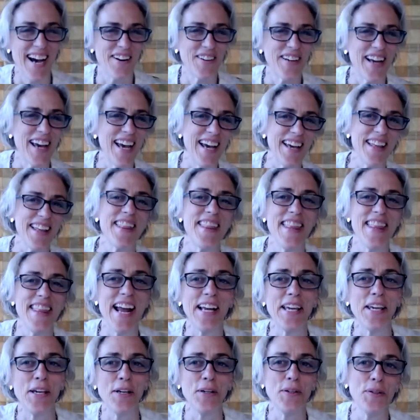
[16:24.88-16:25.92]
Okay,
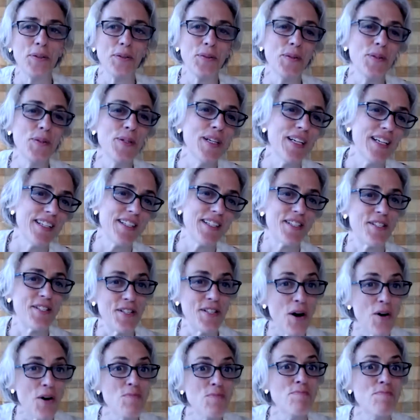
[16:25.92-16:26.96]
thank you
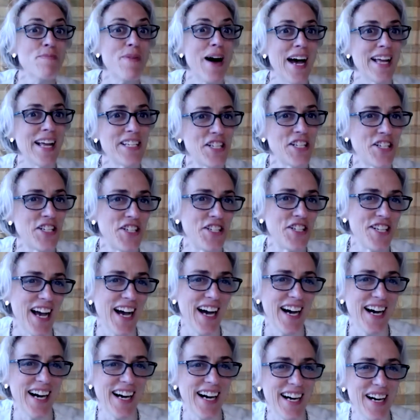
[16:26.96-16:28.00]
so much.
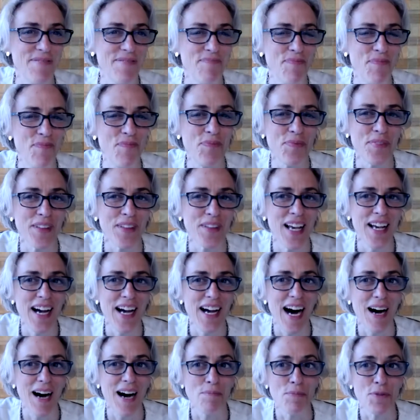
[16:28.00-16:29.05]

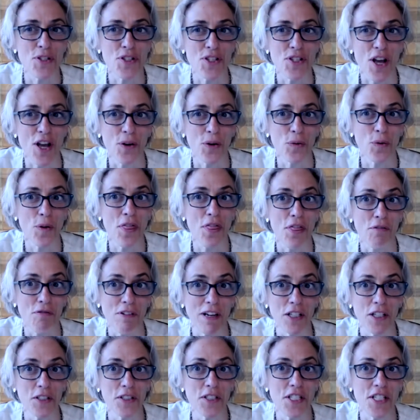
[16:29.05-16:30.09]
I'm so
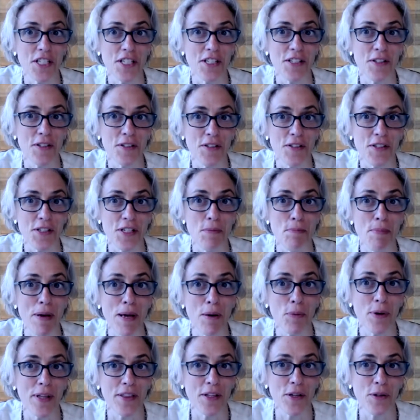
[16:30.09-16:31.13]
thrilled to be
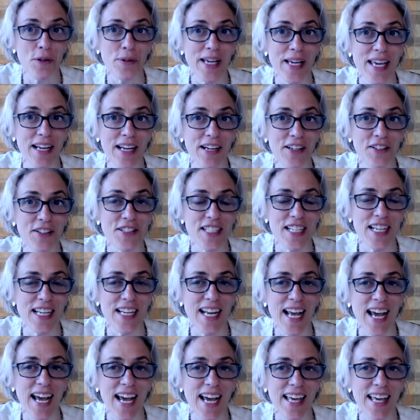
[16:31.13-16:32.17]
with you here
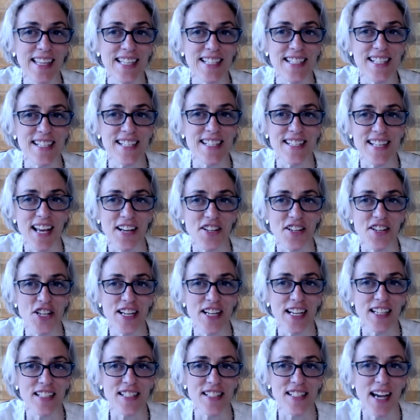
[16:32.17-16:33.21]
today. This is such an
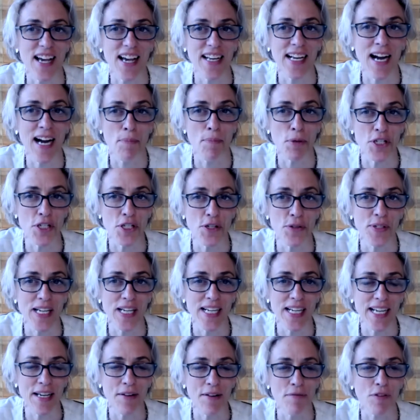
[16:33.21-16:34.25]
exciting
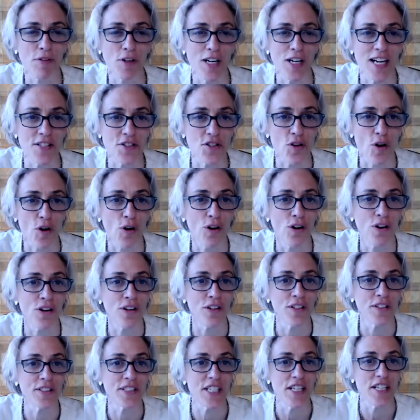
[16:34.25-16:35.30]
opportunity for us
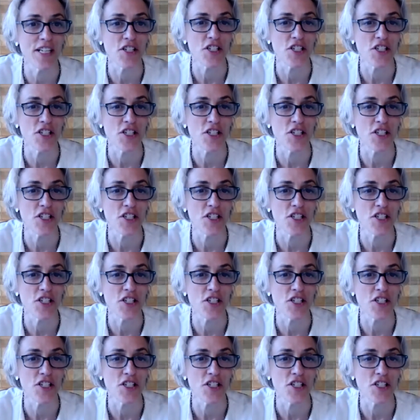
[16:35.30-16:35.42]
all to